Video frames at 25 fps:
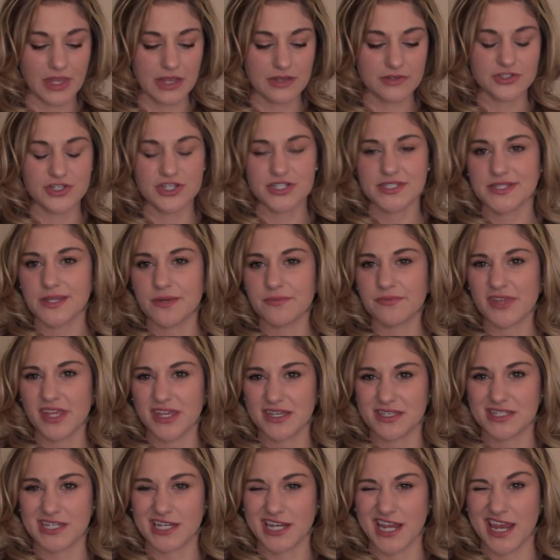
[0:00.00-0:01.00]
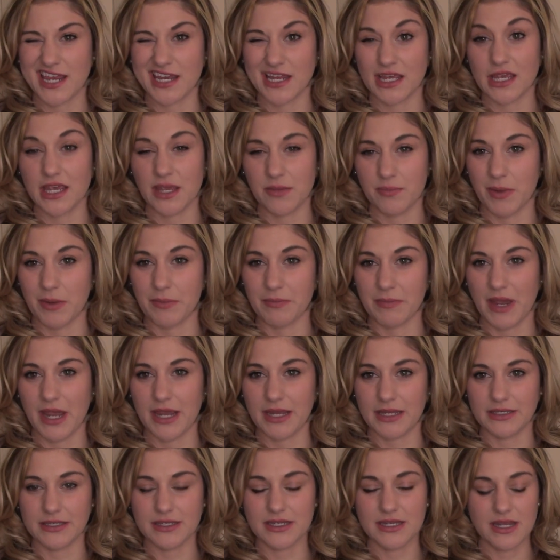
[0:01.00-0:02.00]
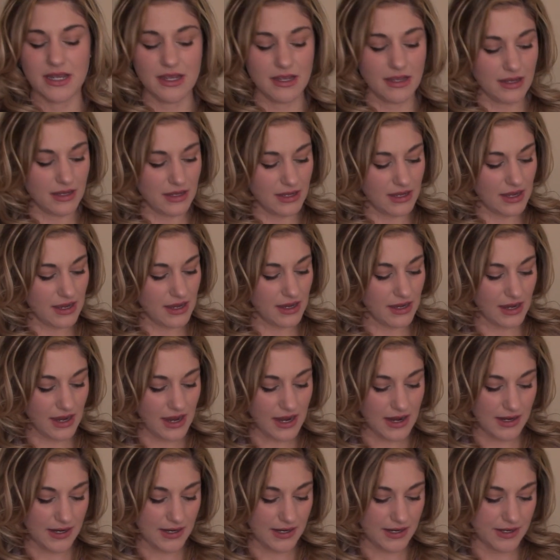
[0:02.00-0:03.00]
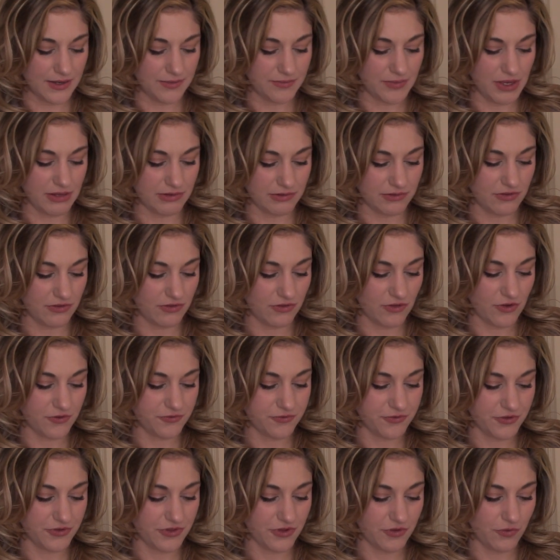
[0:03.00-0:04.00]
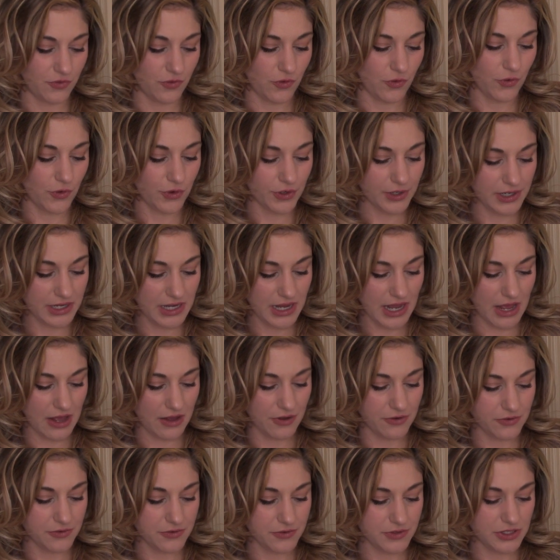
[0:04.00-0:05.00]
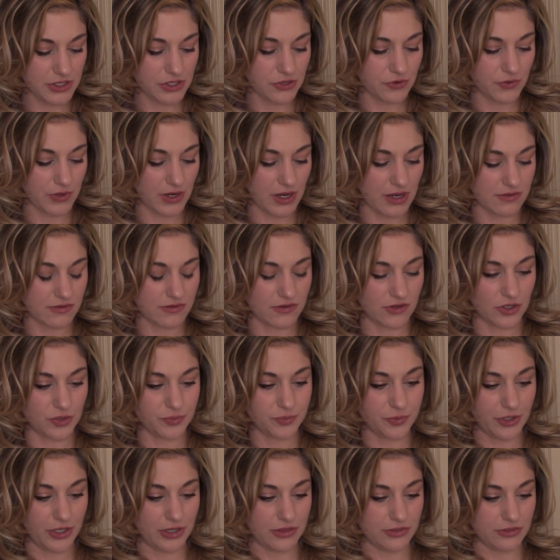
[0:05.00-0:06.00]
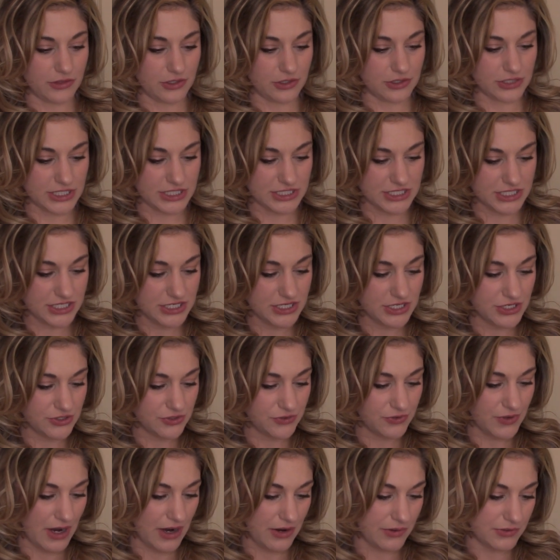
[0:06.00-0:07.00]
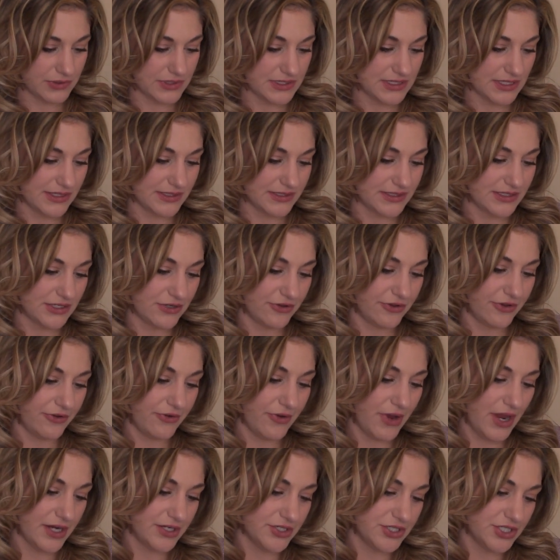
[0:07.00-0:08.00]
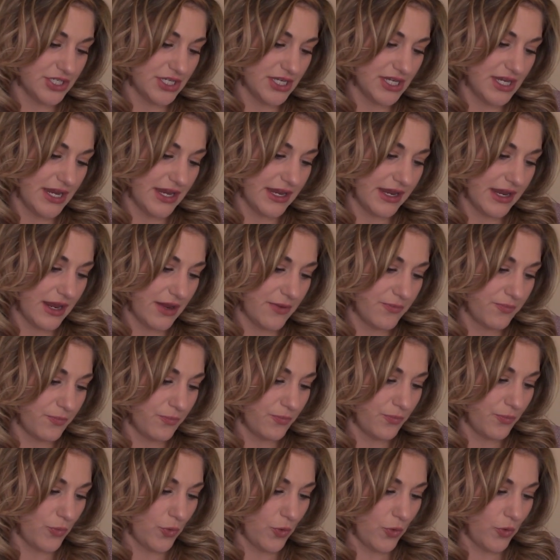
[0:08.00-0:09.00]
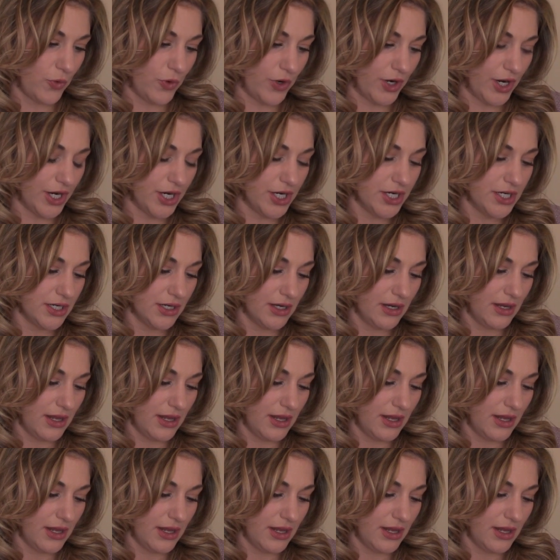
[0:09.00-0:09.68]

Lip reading: just something to kind of keep in mind. So for the L'Oreal, you get 0.32 ounces. So you actually get more